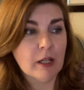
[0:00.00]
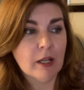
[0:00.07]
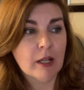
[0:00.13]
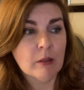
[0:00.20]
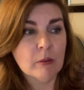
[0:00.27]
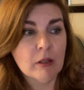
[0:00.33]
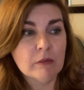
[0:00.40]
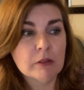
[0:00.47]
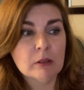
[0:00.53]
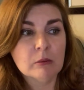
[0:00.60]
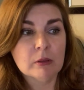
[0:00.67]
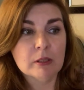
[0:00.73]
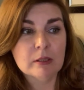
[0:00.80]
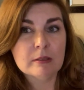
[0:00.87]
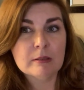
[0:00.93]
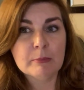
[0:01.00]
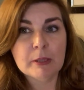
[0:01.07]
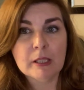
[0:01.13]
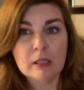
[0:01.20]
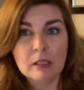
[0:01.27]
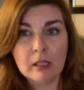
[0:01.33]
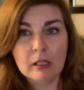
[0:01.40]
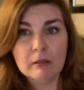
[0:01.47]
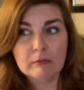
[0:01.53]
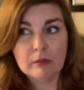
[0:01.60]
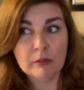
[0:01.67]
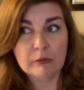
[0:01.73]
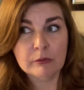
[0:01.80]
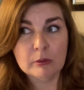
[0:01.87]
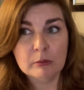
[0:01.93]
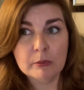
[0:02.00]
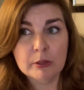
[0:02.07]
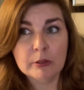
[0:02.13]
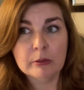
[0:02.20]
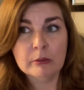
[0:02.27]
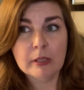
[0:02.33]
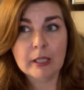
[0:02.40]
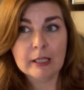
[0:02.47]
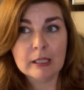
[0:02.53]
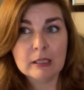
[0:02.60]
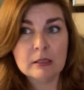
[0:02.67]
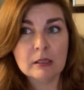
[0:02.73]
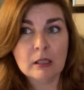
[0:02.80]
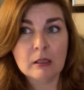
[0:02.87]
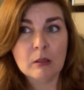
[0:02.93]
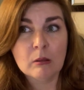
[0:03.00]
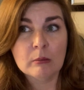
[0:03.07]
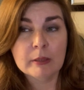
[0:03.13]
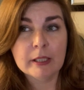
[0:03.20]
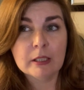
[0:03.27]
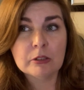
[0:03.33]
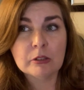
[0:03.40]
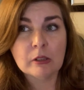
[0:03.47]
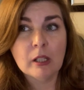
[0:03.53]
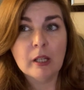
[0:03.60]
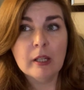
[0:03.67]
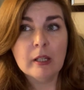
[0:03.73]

However, with this being a full moon and ending a culmination,